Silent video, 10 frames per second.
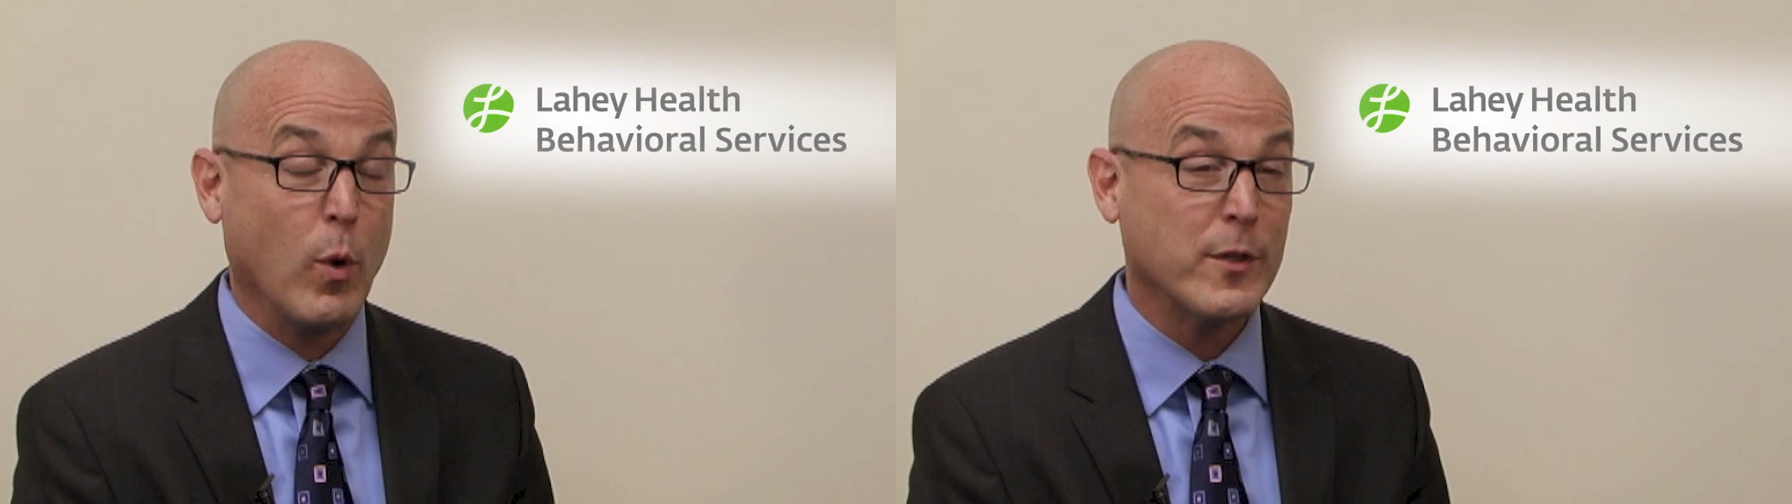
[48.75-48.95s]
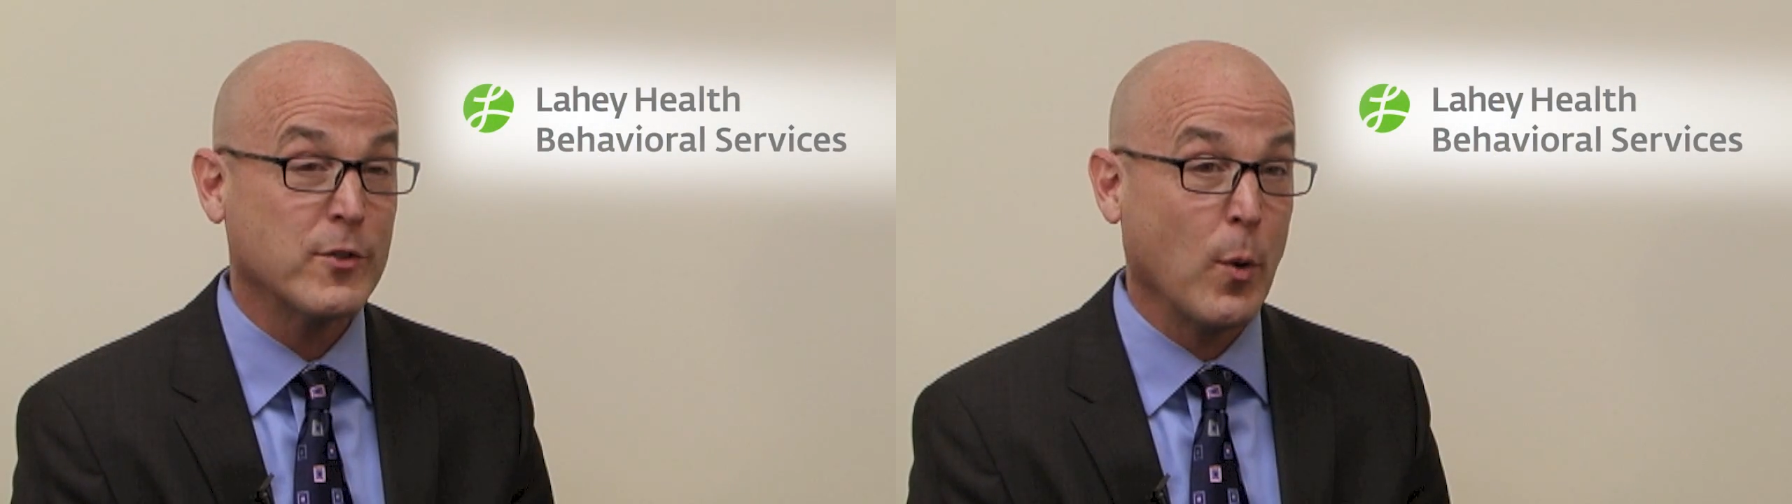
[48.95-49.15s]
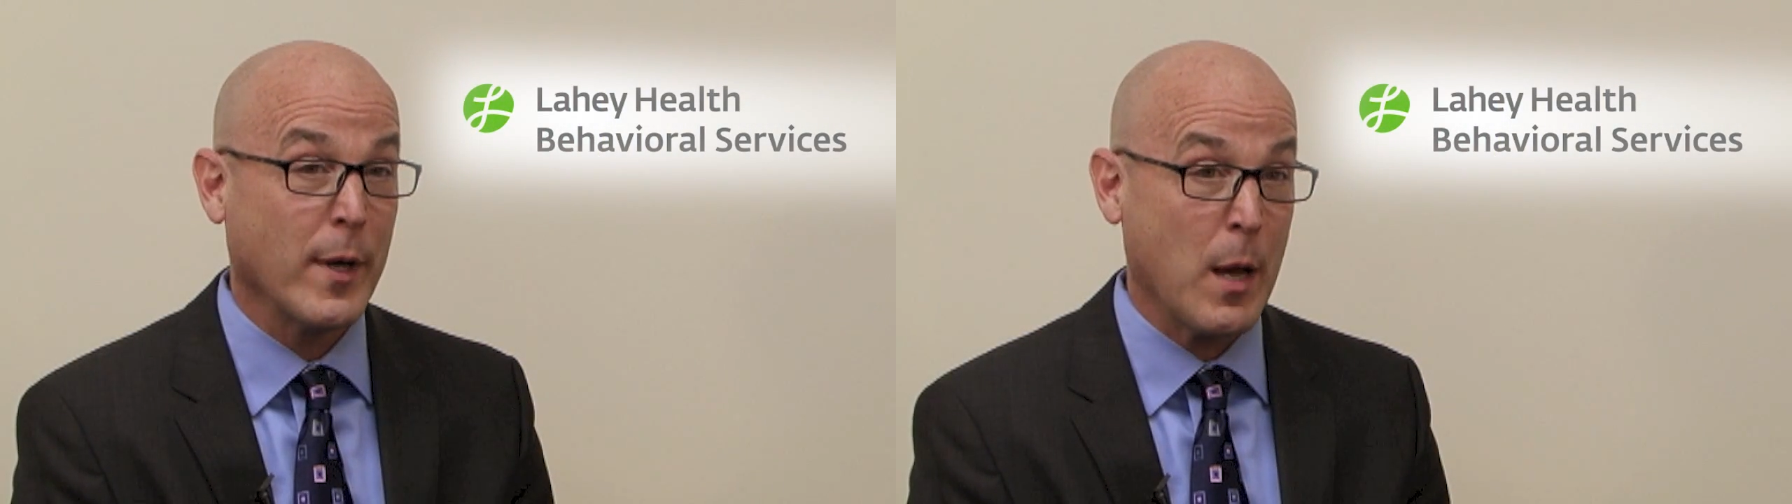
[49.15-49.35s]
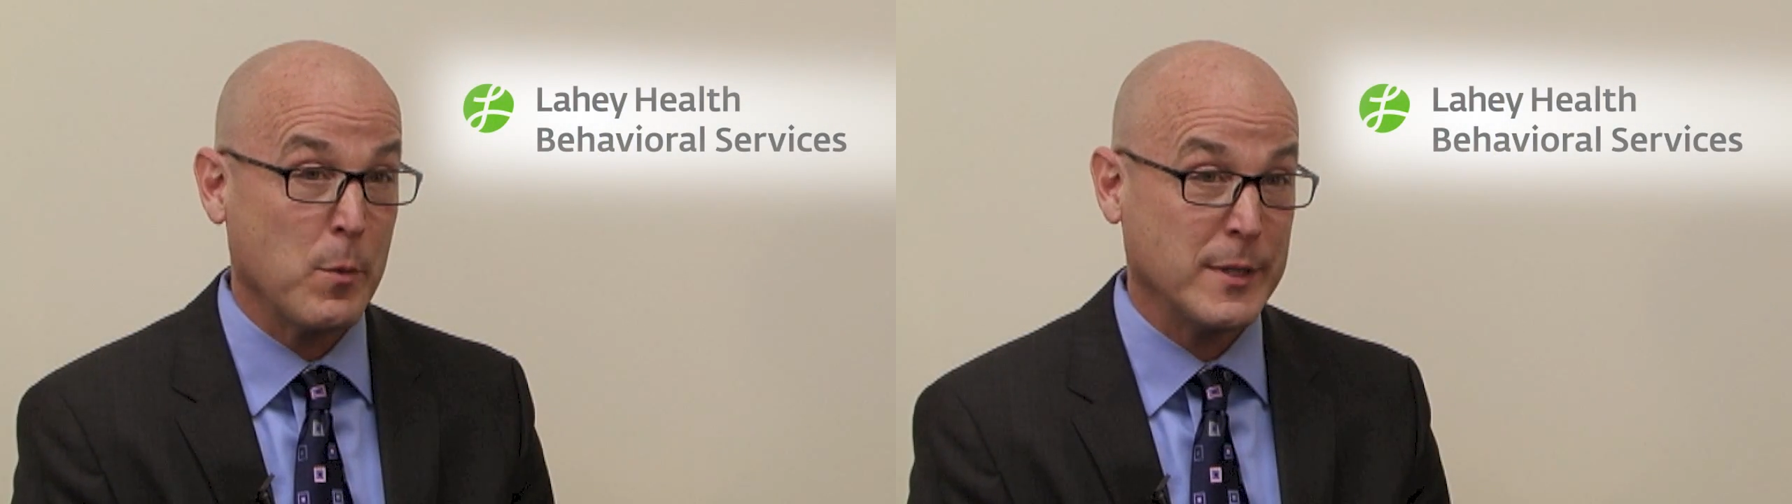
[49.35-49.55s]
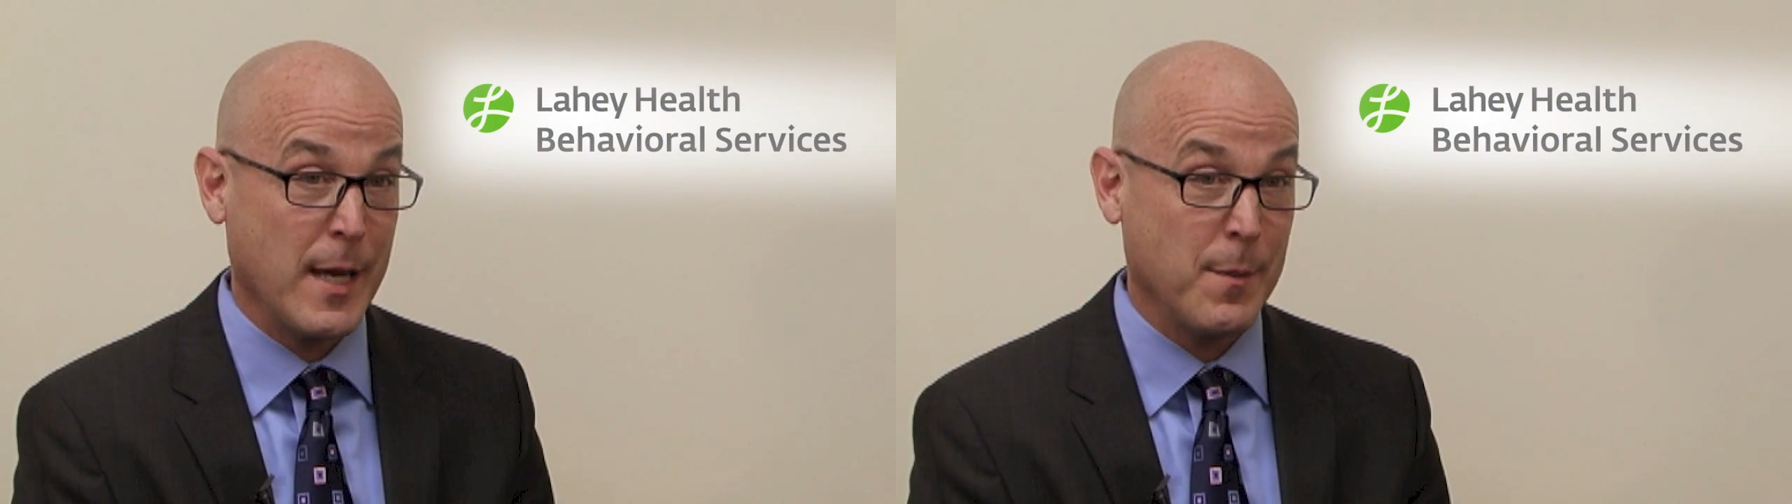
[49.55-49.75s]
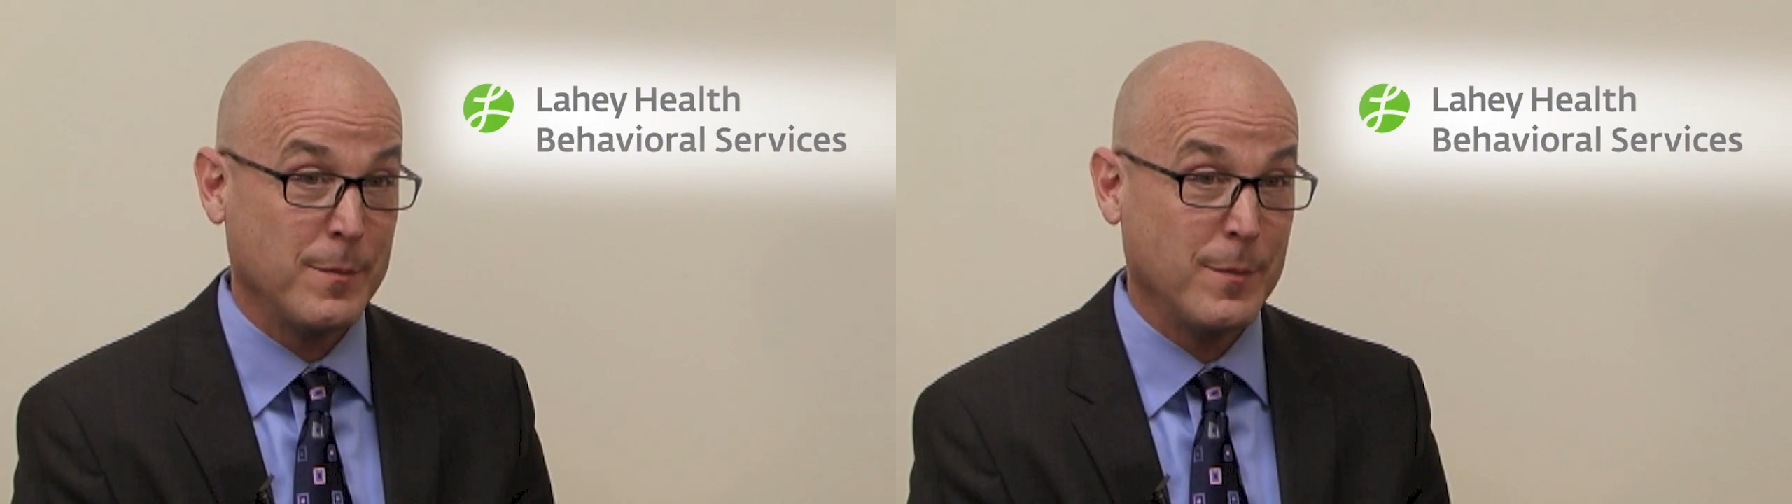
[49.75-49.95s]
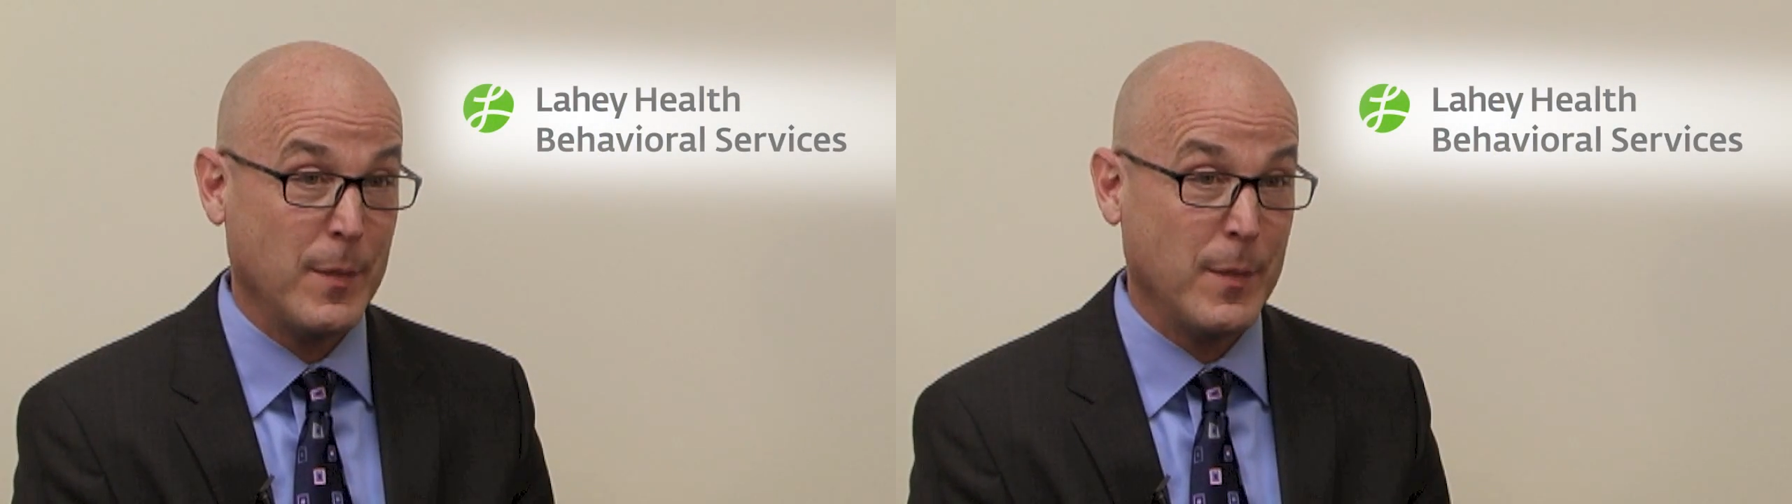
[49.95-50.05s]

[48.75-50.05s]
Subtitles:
what's going on with them